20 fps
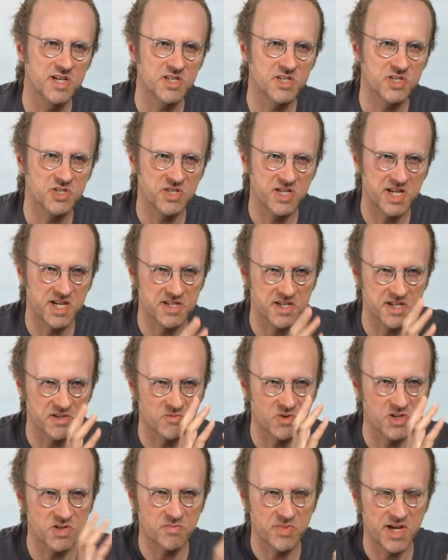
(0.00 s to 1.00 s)
stared at
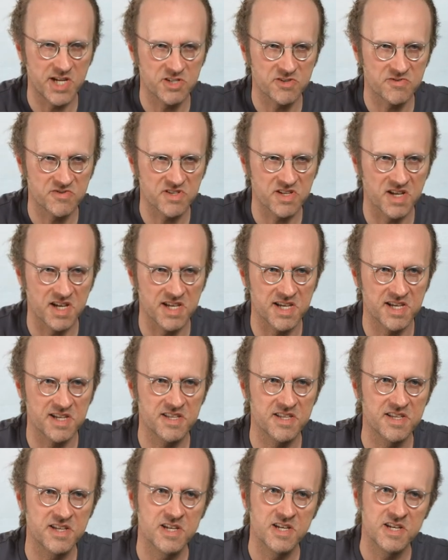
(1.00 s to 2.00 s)
one patch of
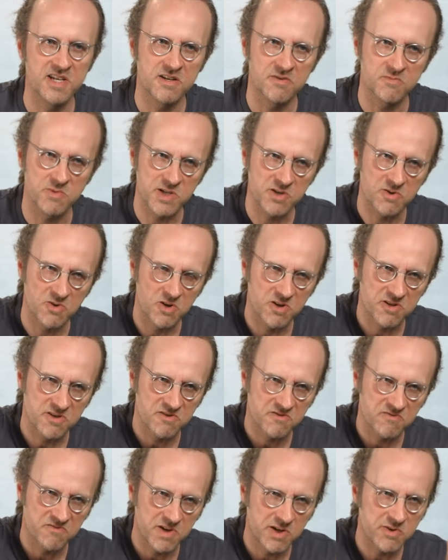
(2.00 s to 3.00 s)
sky,
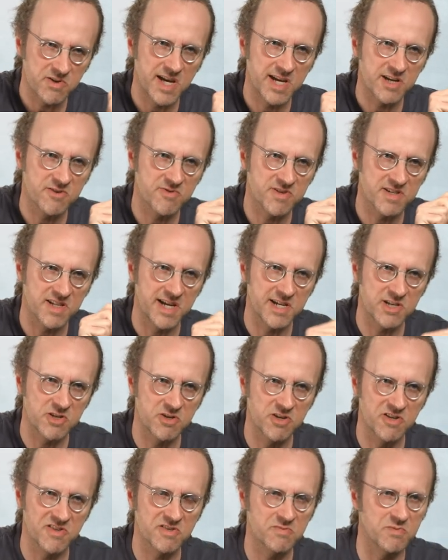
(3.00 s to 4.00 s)
record very accurate light
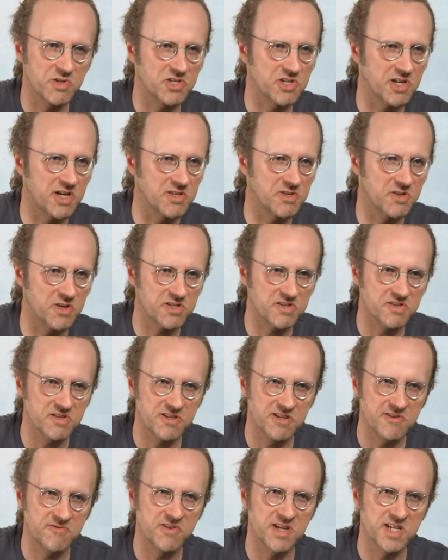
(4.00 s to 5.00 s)
curves, which are not
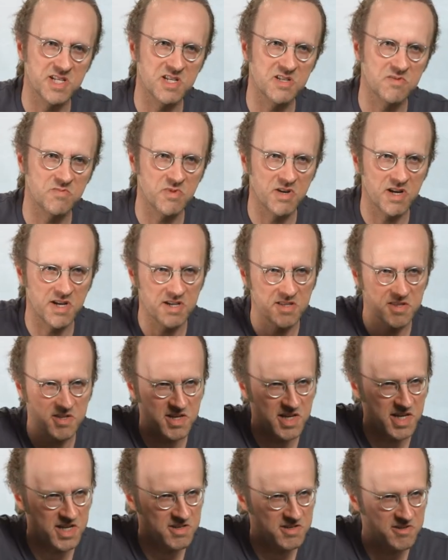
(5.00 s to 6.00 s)
affected by
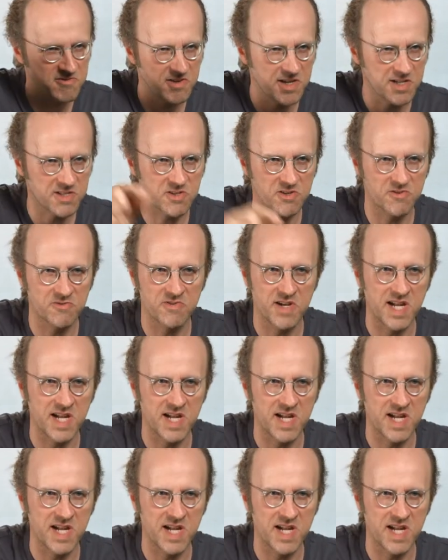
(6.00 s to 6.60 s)
the effects of